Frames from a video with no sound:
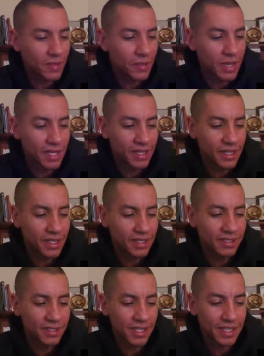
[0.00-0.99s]
I mean,
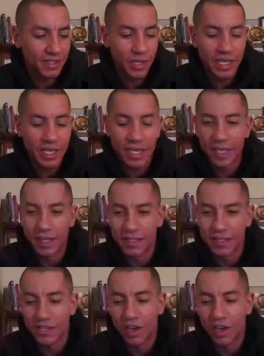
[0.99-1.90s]
it's ridiculous.